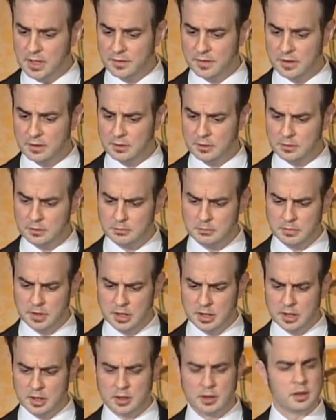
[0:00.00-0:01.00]

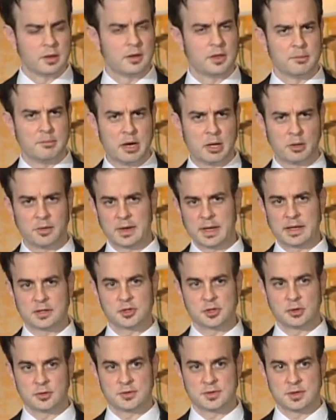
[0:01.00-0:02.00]
The model that I
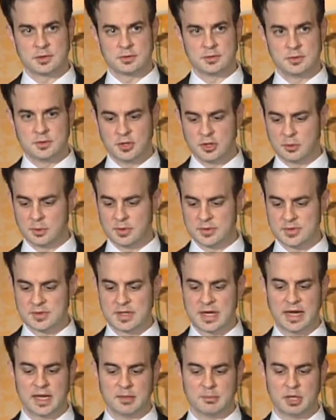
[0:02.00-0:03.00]
chose to do was
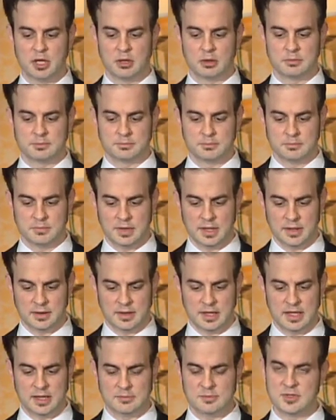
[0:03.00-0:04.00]
KML.
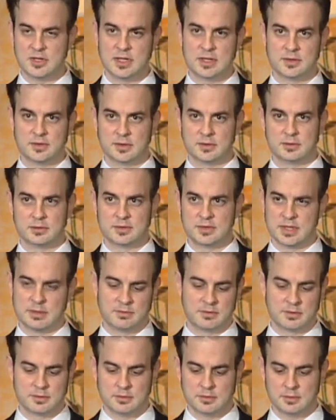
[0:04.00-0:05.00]
KMZ is a
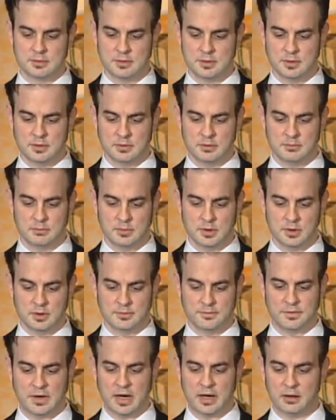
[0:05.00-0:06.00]
zip
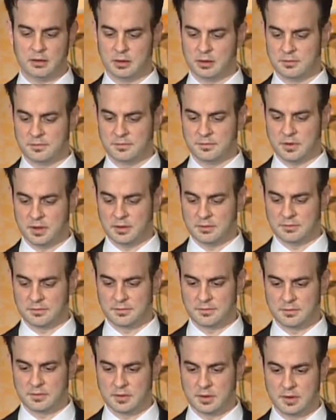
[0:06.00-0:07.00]
file of
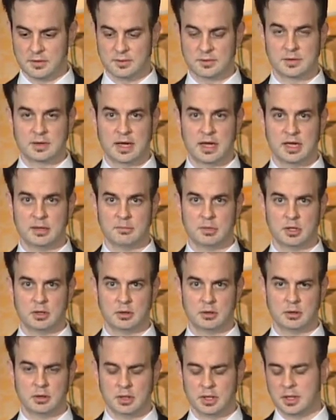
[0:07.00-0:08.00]

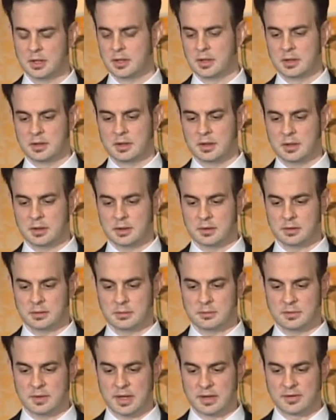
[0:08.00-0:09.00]
KML,
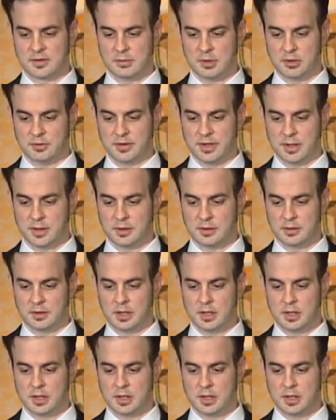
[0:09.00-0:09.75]
XML data.